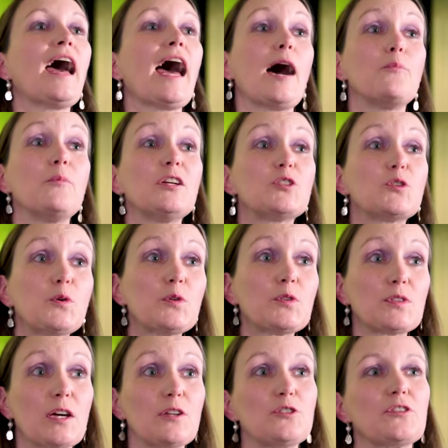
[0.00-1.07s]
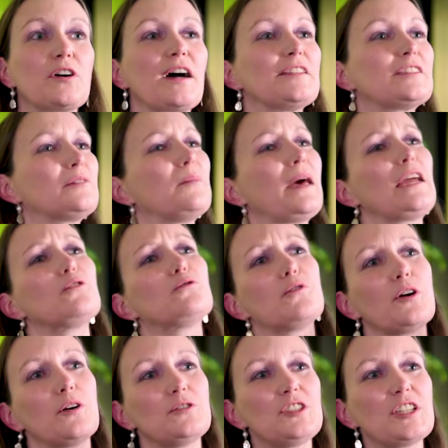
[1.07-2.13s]
and which also tried to make
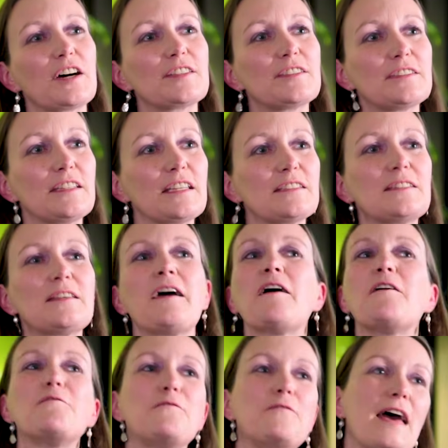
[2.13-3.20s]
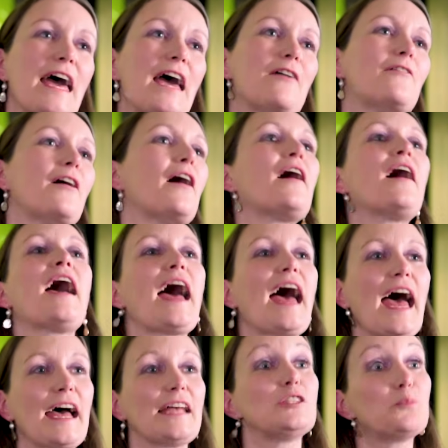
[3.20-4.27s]
royal justice fairer
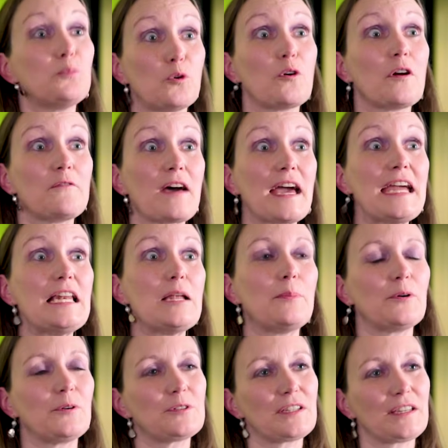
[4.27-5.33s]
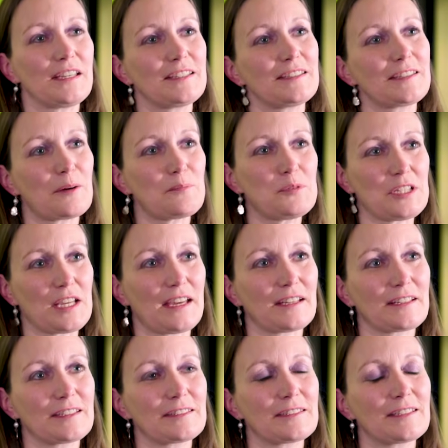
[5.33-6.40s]
and more available to his
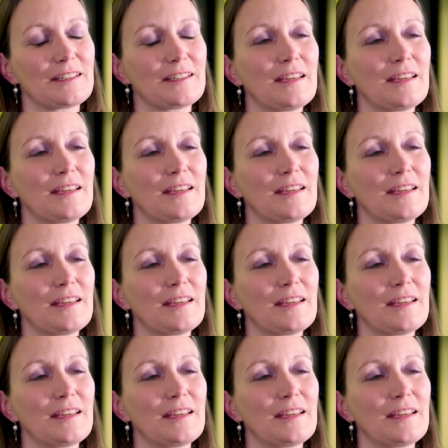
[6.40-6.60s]
subjects.